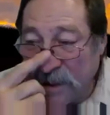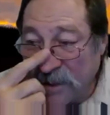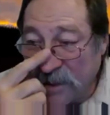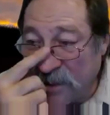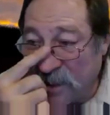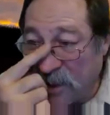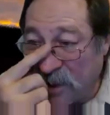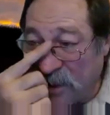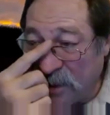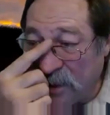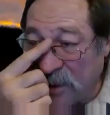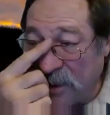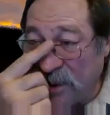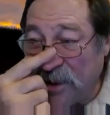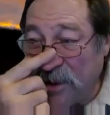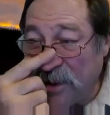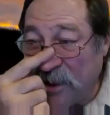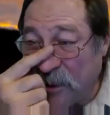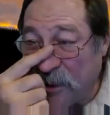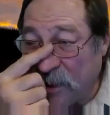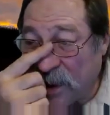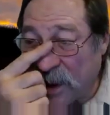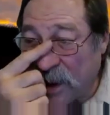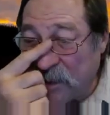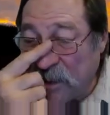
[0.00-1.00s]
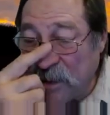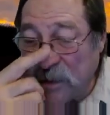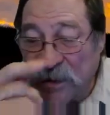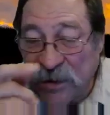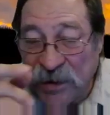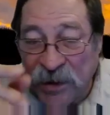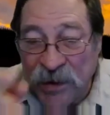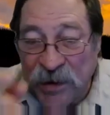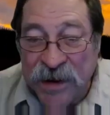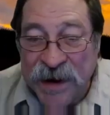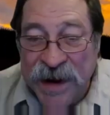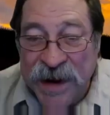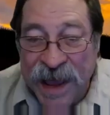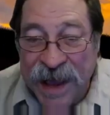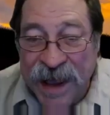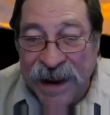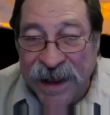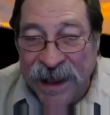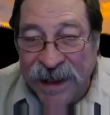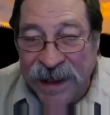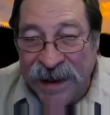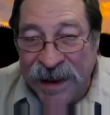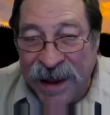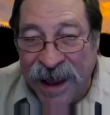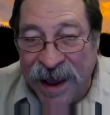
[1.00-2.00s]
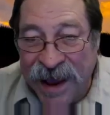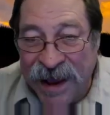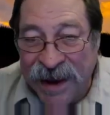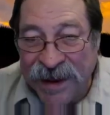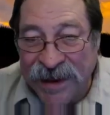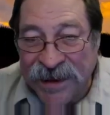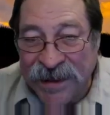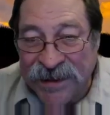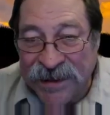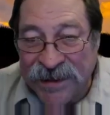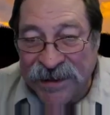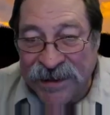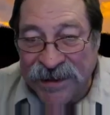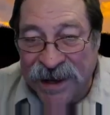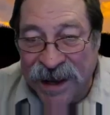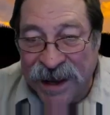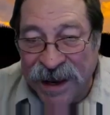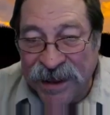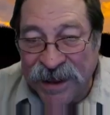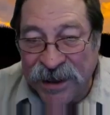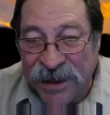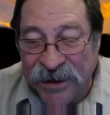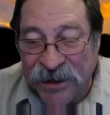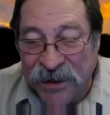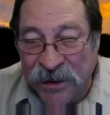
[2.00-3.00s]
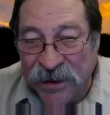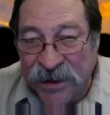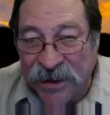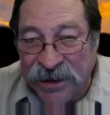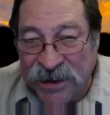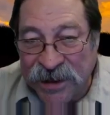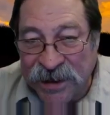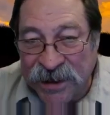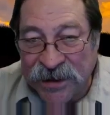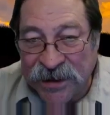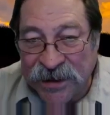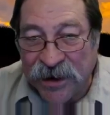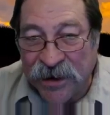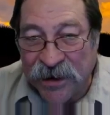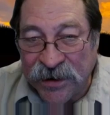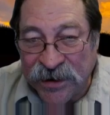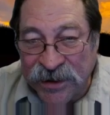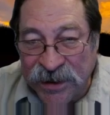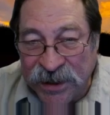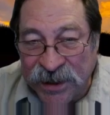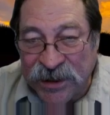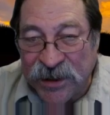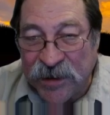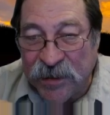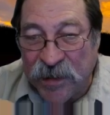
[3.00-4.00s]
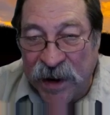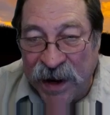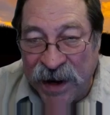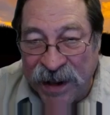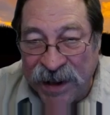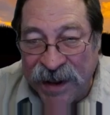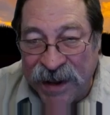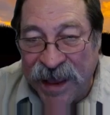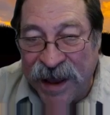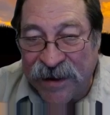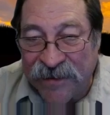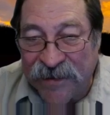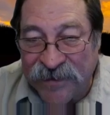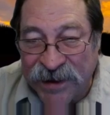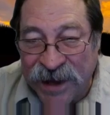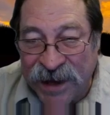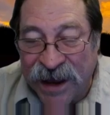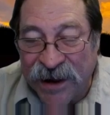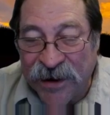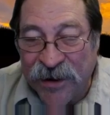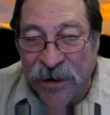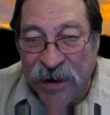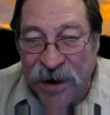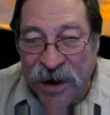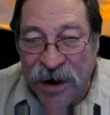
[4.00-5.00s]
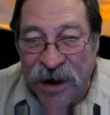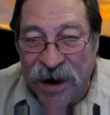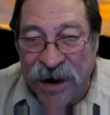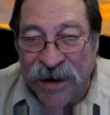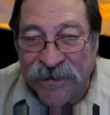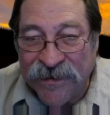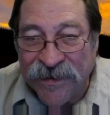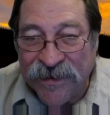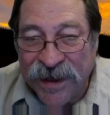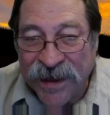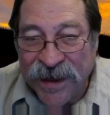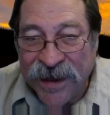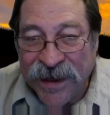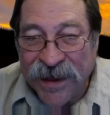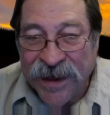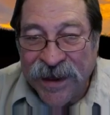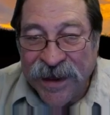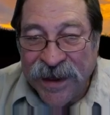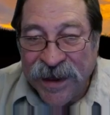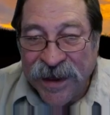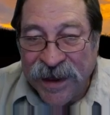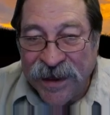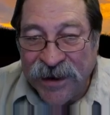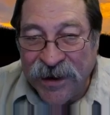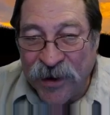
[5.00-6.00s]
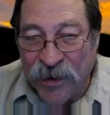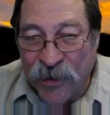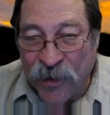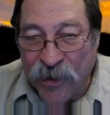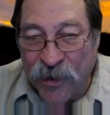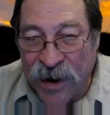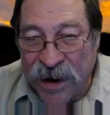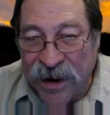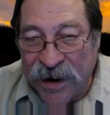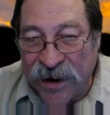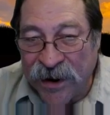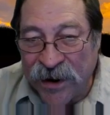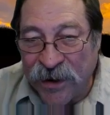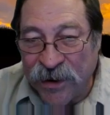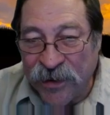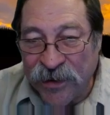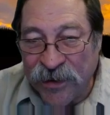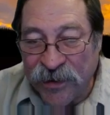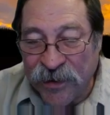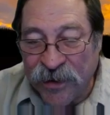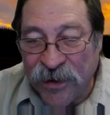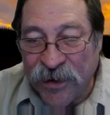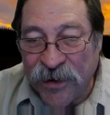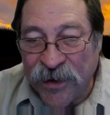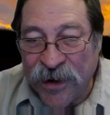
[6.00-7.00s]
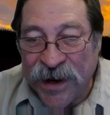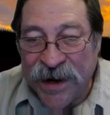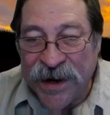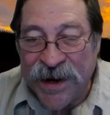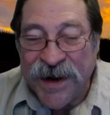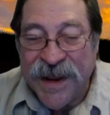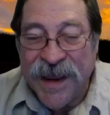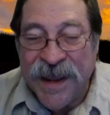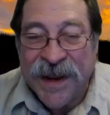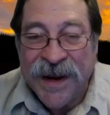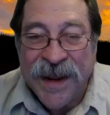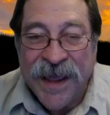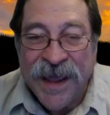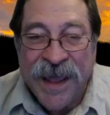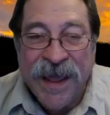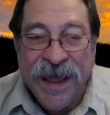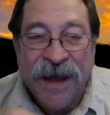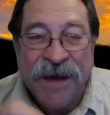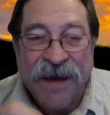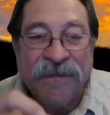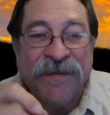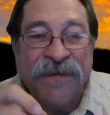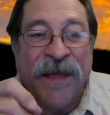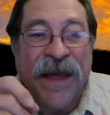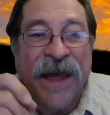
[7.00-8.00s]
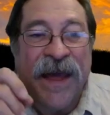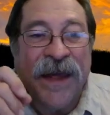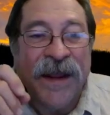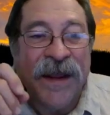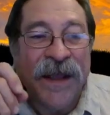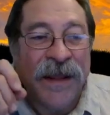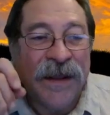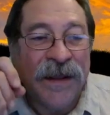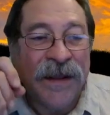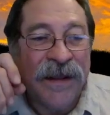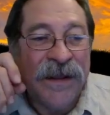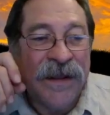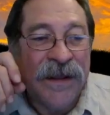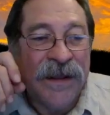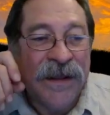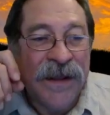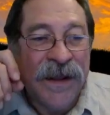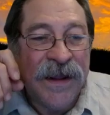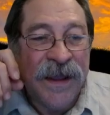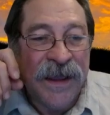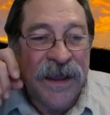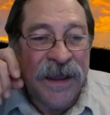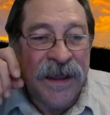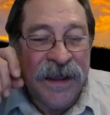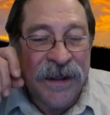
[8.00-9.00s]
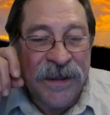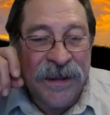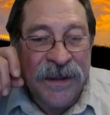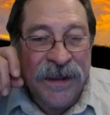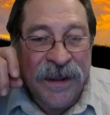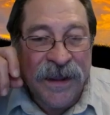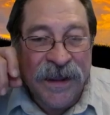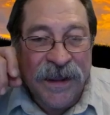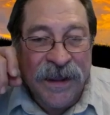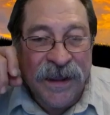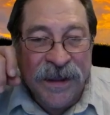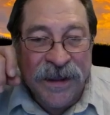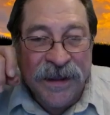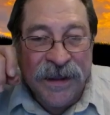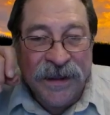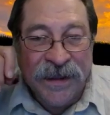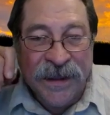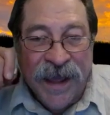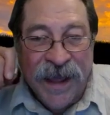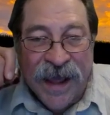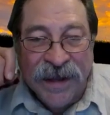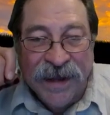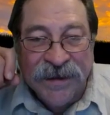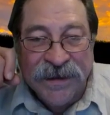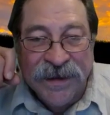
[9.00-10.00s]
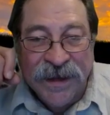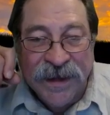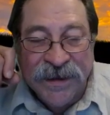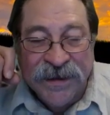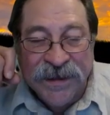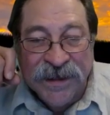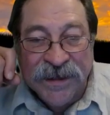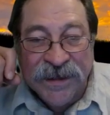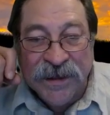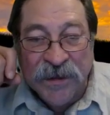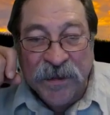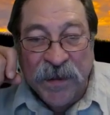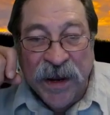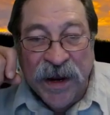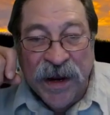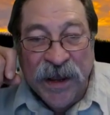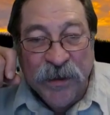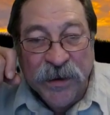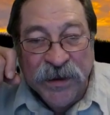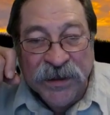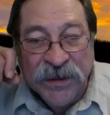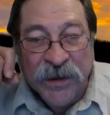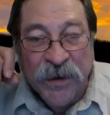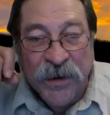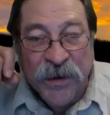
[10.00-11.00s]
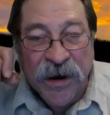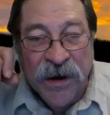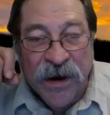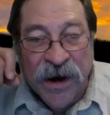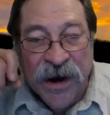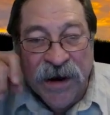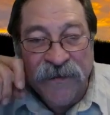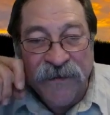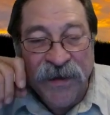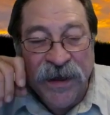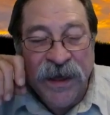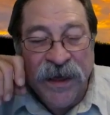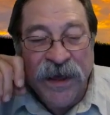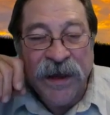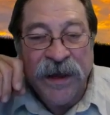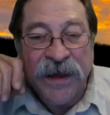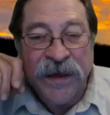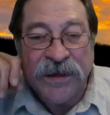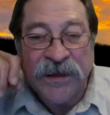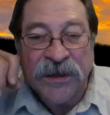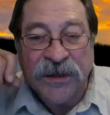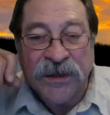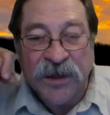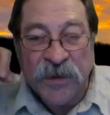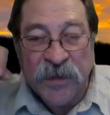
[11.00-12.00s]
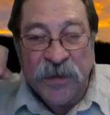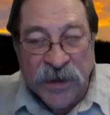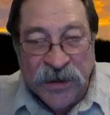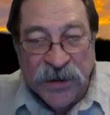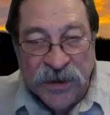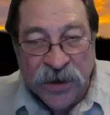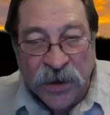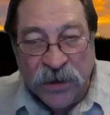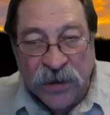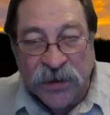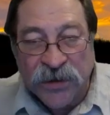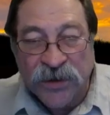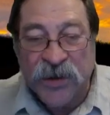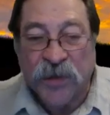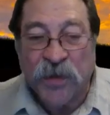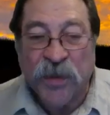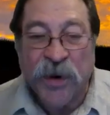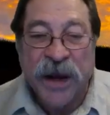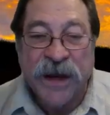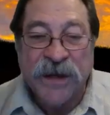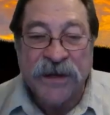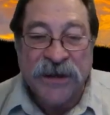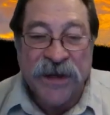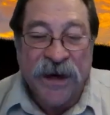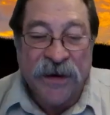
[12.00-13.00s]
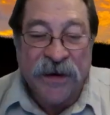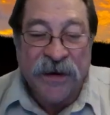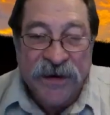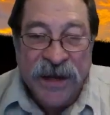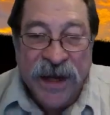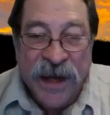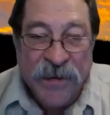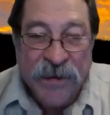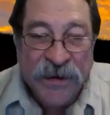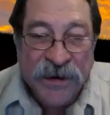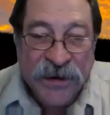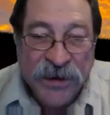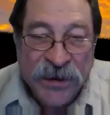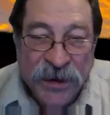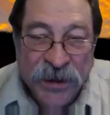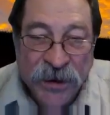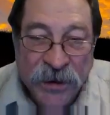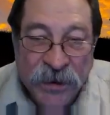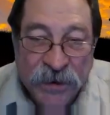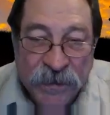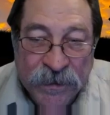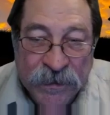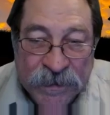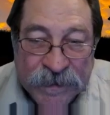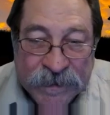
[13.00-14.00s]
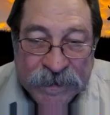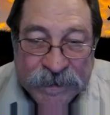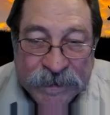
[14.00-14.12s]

So you watch people doing that, and that is a sign that they're anticipating that shot going off, and you want to go through and have that not anticipating what's going off, because it should be a total surprise every time you shoot.